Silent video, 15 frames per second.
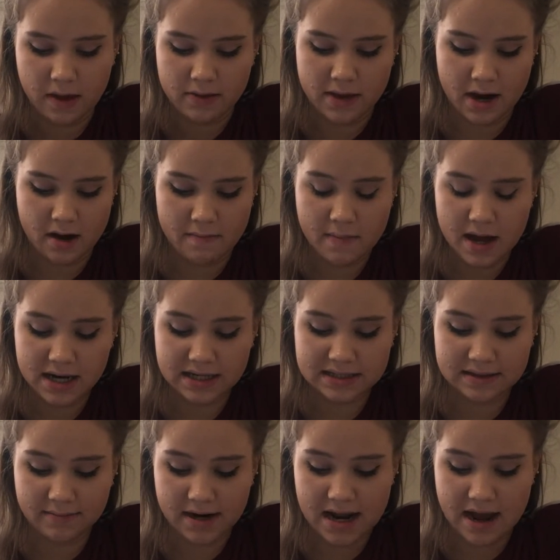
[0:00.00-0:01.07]
There are many
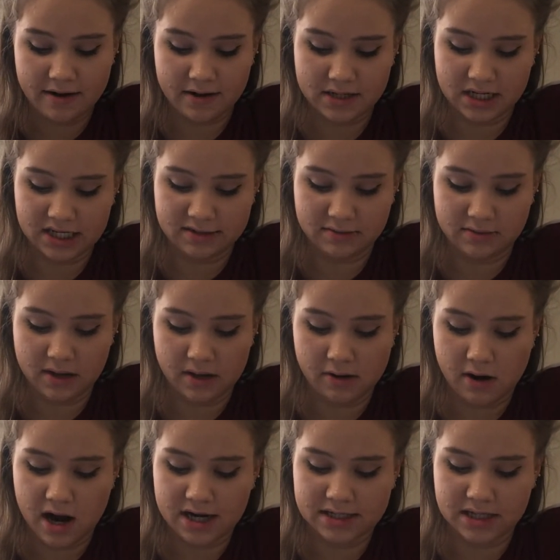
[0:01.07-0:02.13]
similarities between
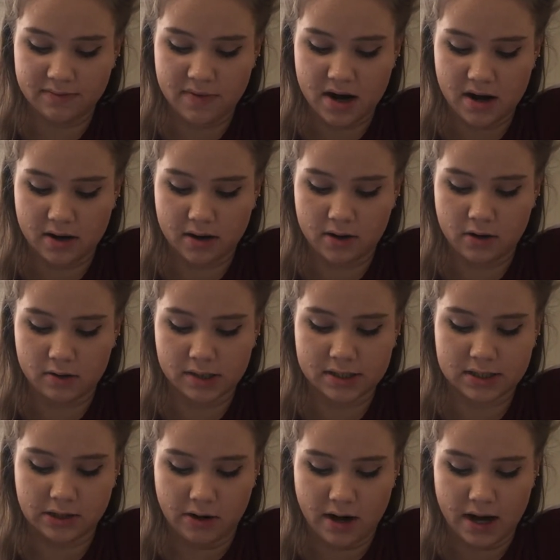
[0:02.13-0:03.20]
Grind and American Horror
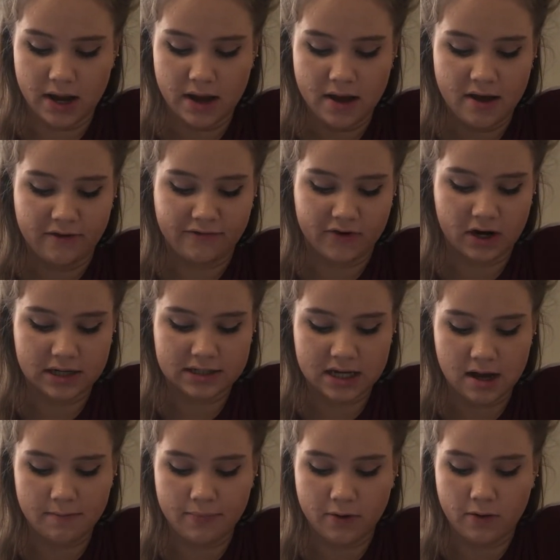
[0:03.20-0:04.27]
Story. For
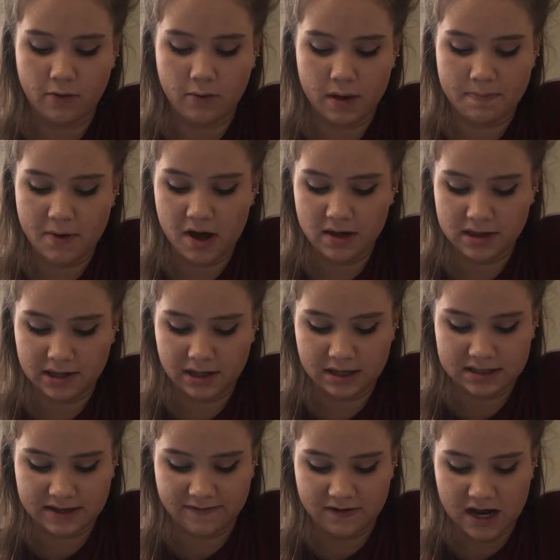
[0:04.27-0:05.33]
example, we both
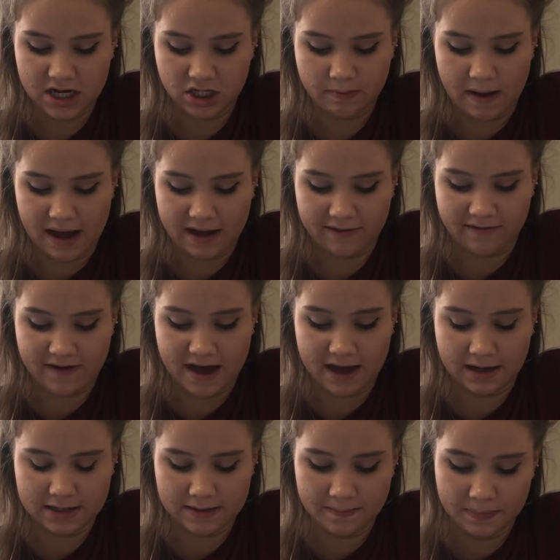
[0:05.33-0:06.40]
use the flashback
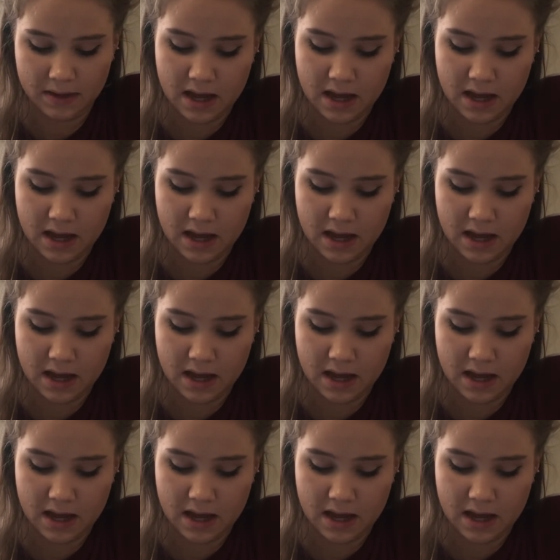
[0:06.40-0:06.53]
effect.